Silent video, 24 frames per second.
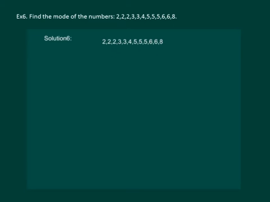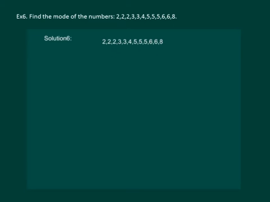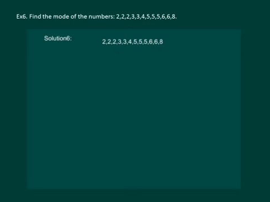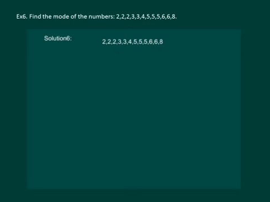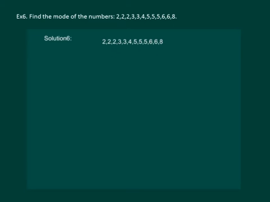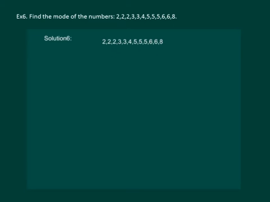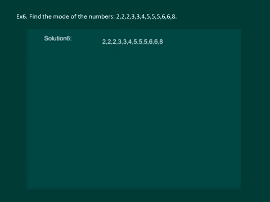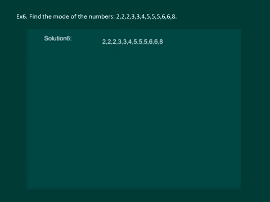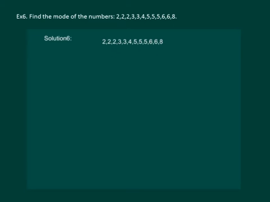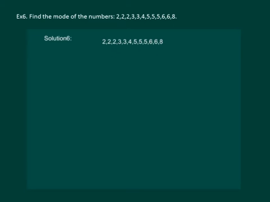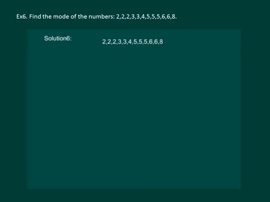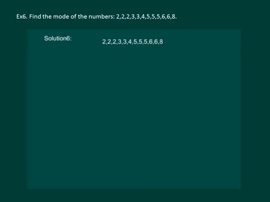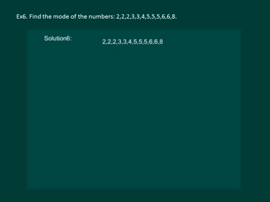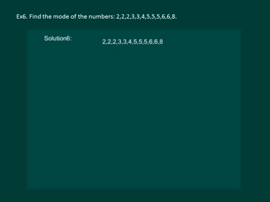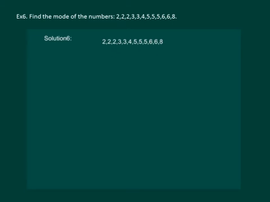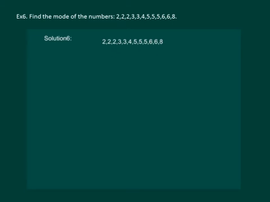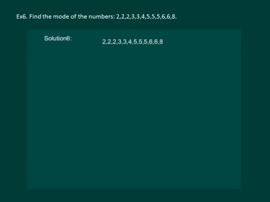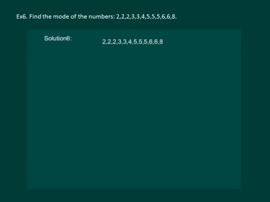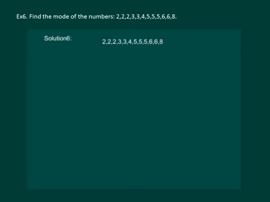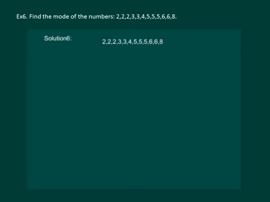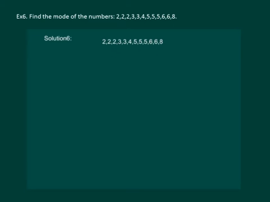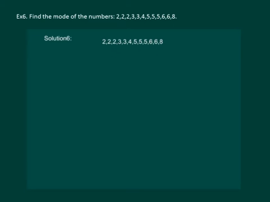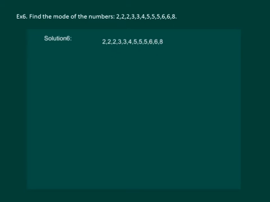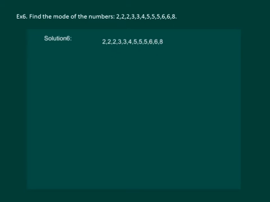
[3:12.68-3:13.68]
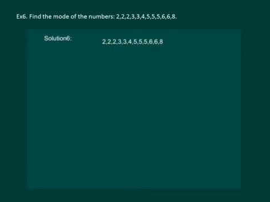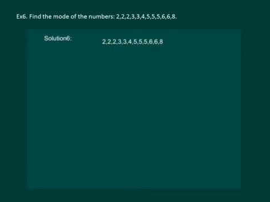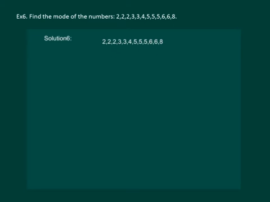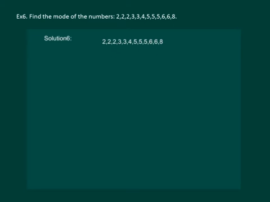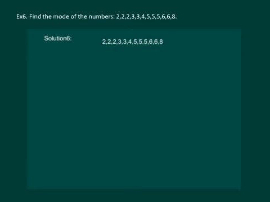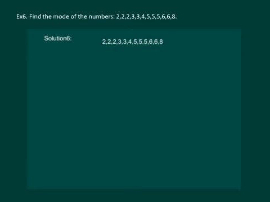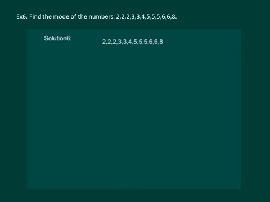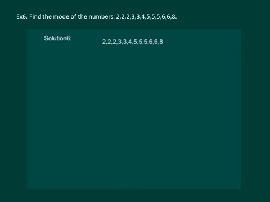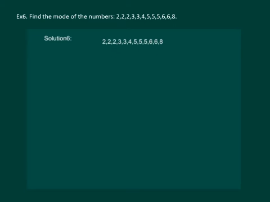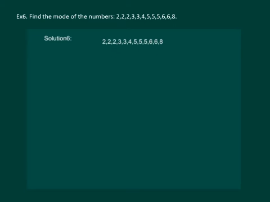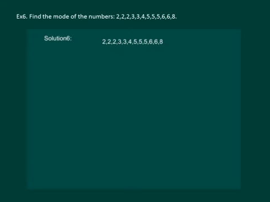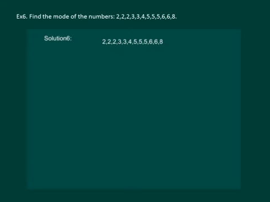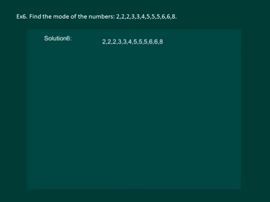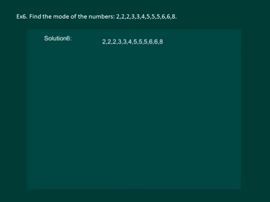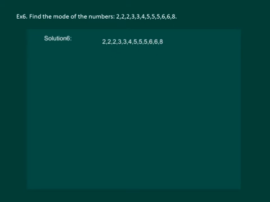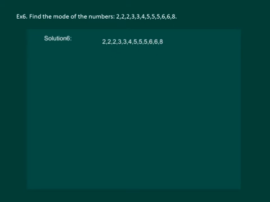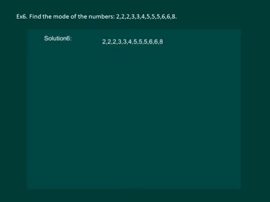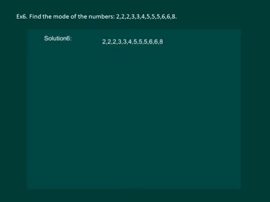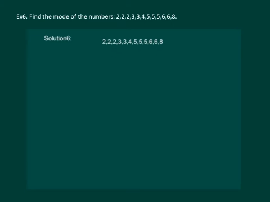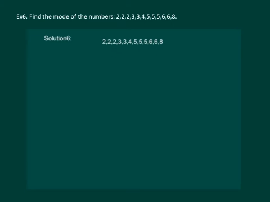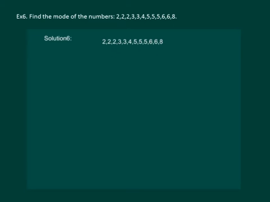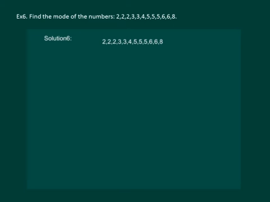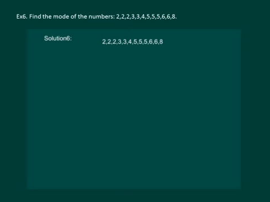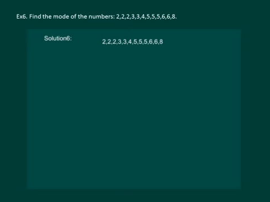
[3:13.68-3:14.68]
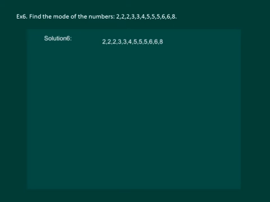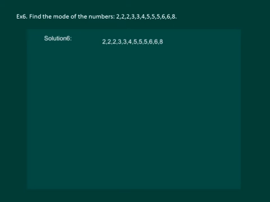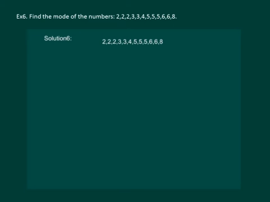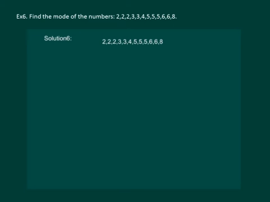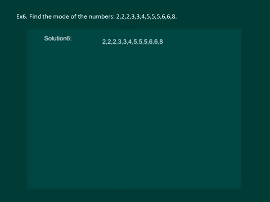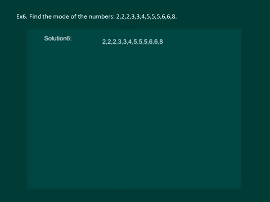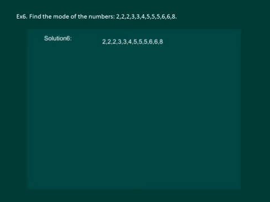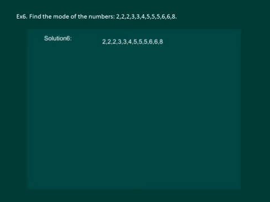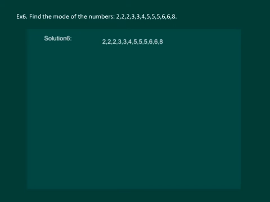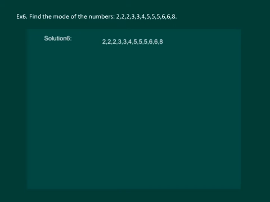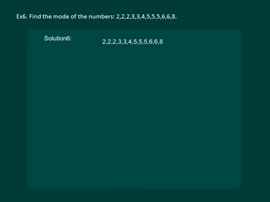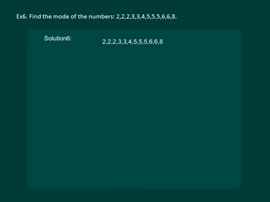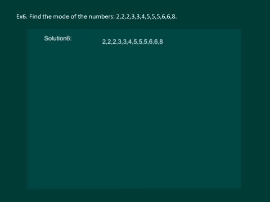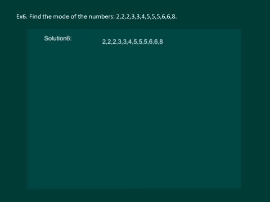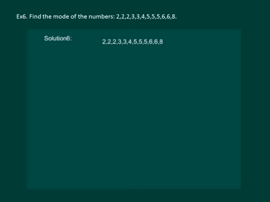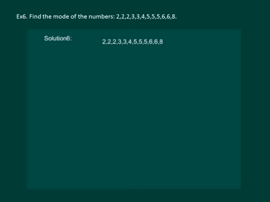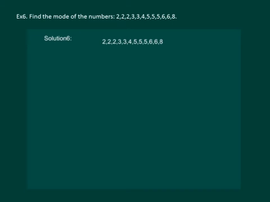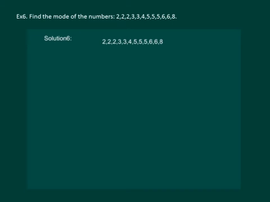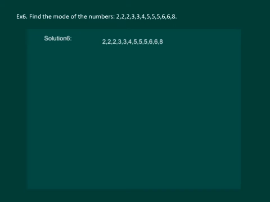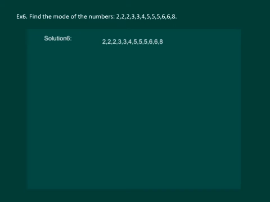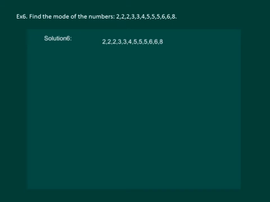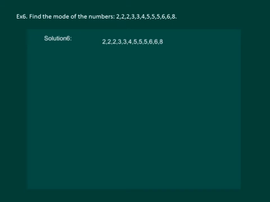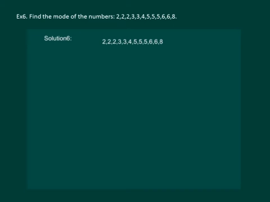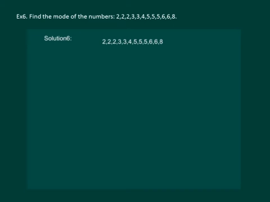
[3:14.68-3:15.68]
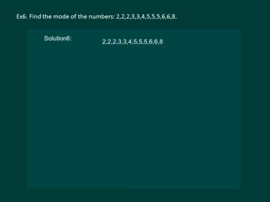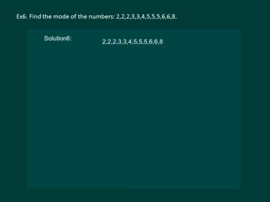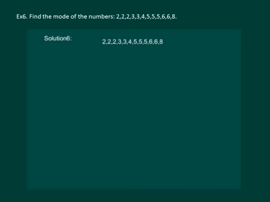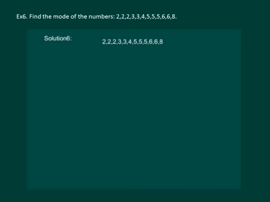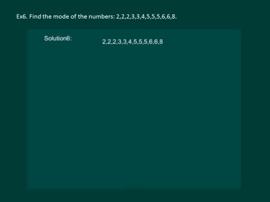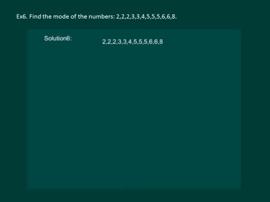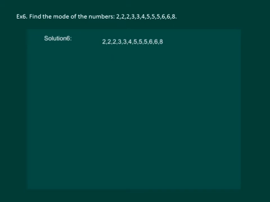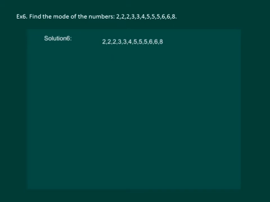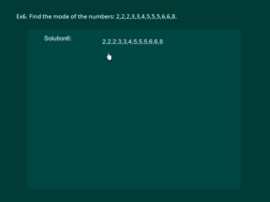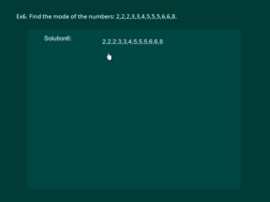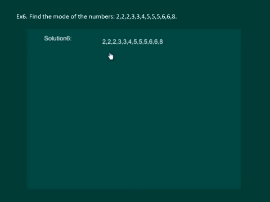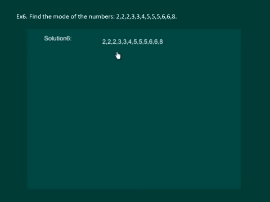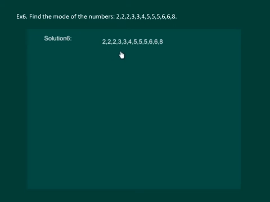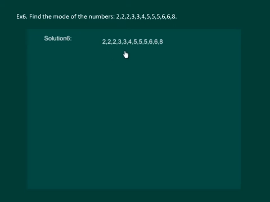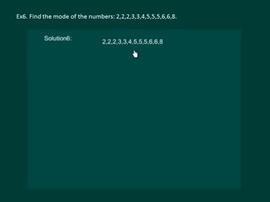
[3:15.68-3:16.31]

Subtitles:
Nobody's mouth can be seen.